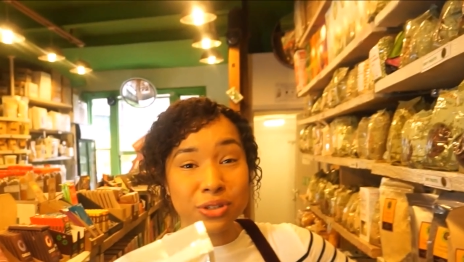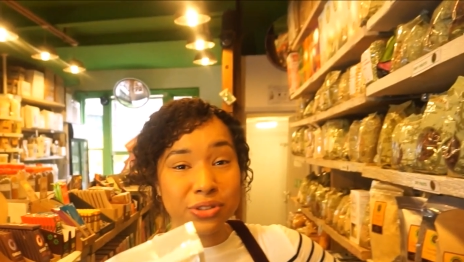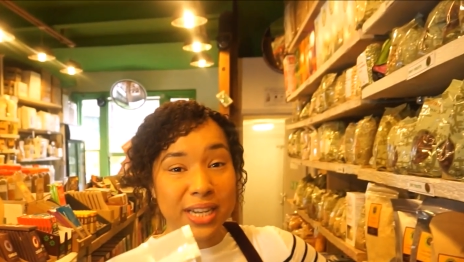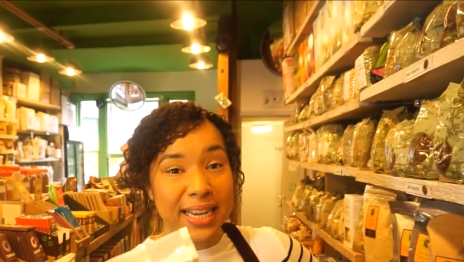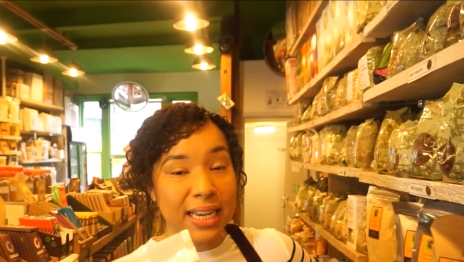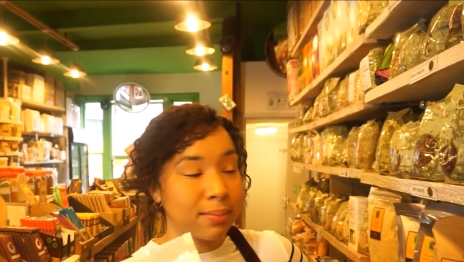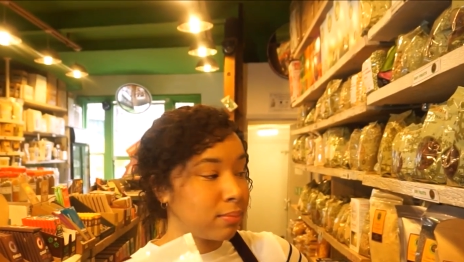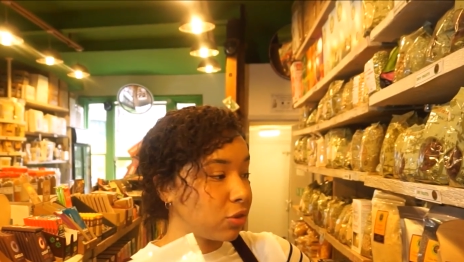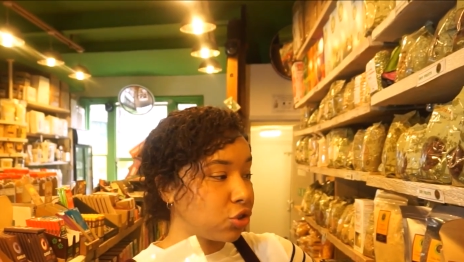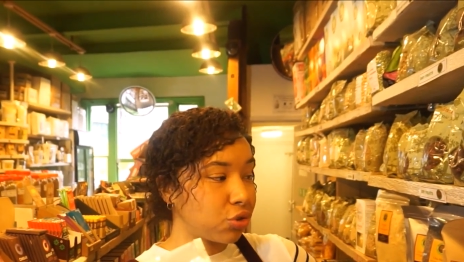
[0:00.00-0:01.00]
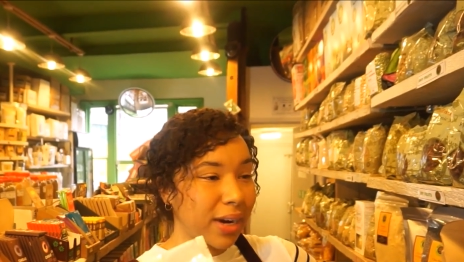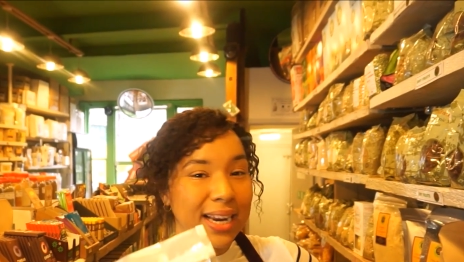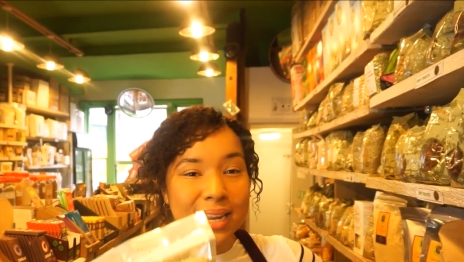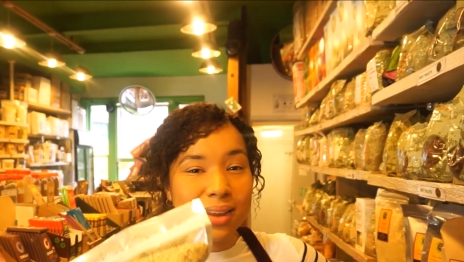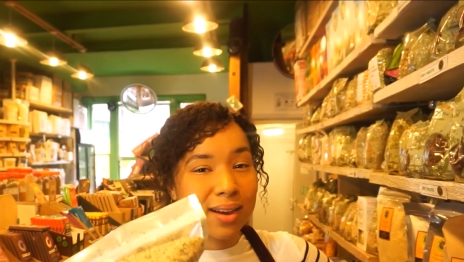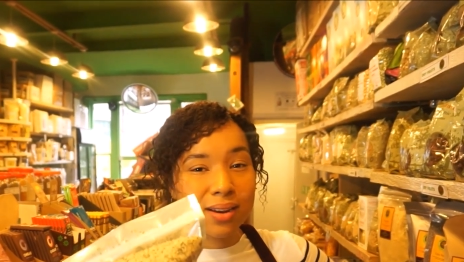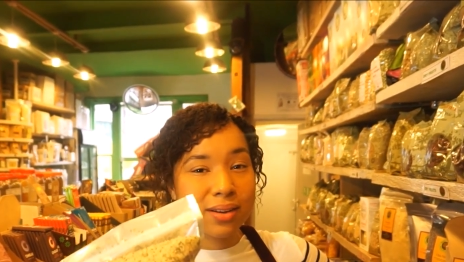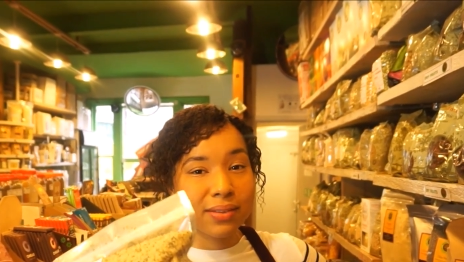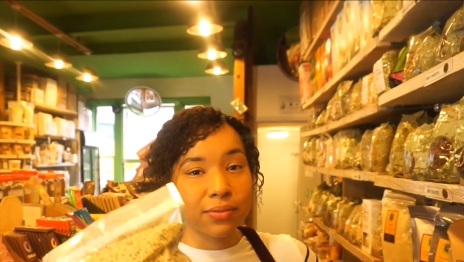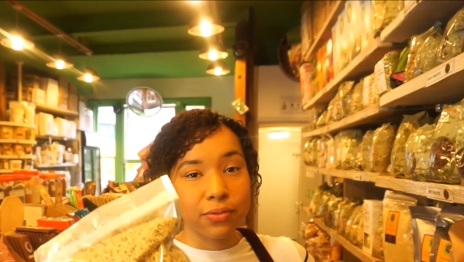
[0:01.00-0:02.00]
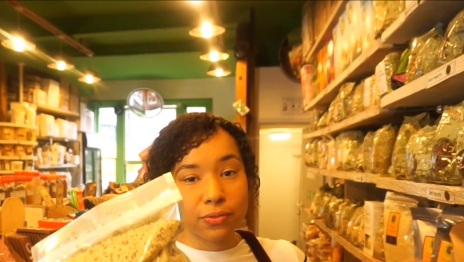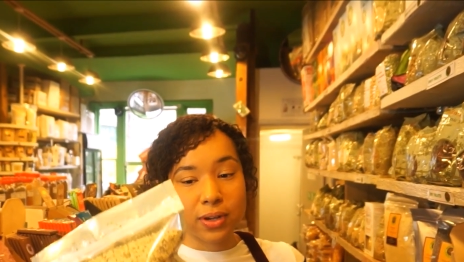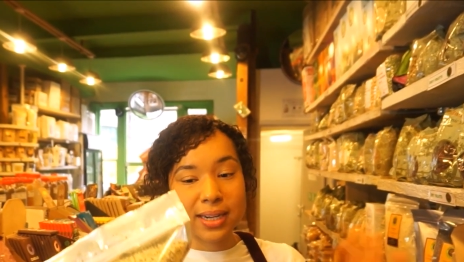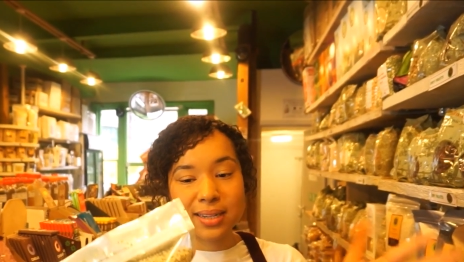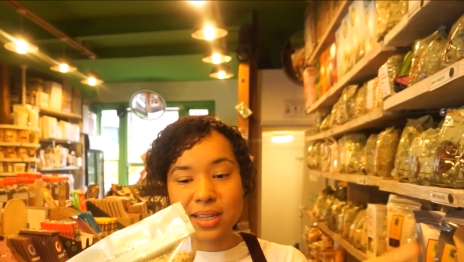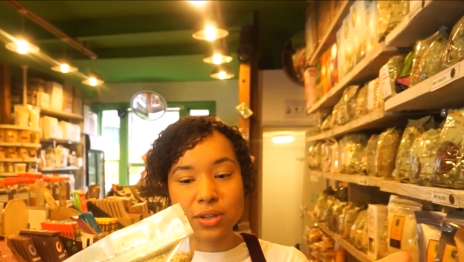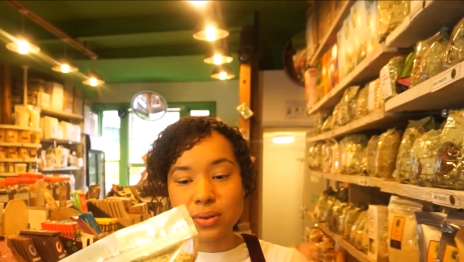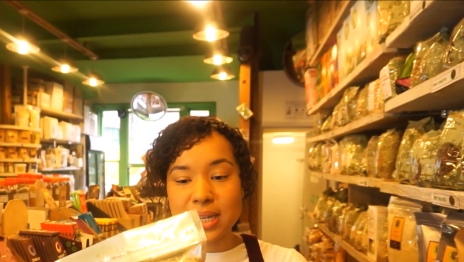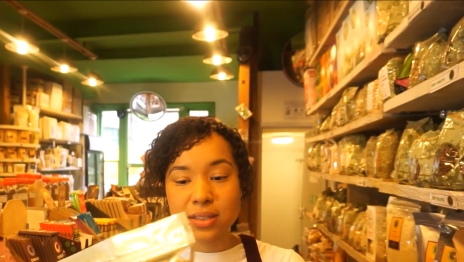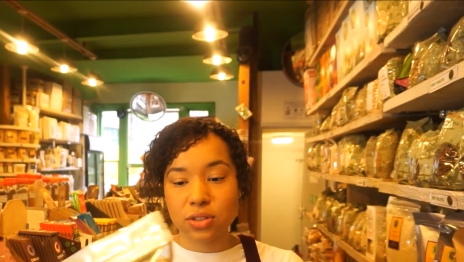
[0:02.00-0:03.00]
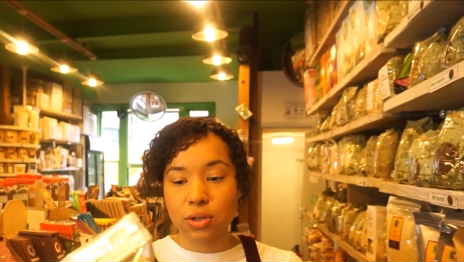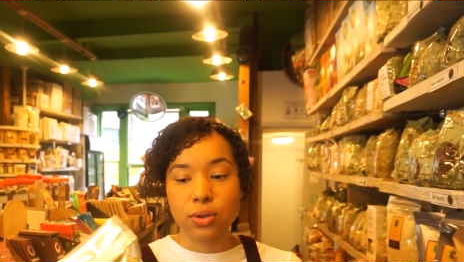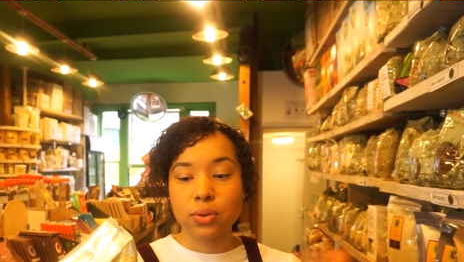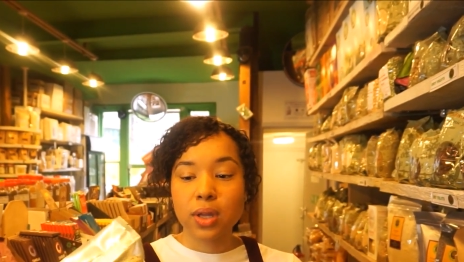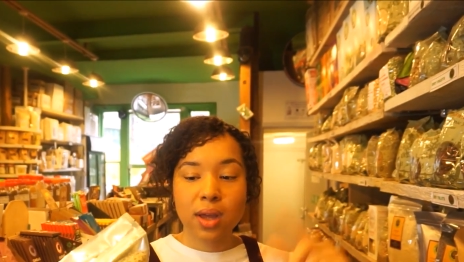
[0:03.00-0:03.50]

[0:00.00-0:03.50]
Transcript: usually um, strain it. I don't even find that you need to.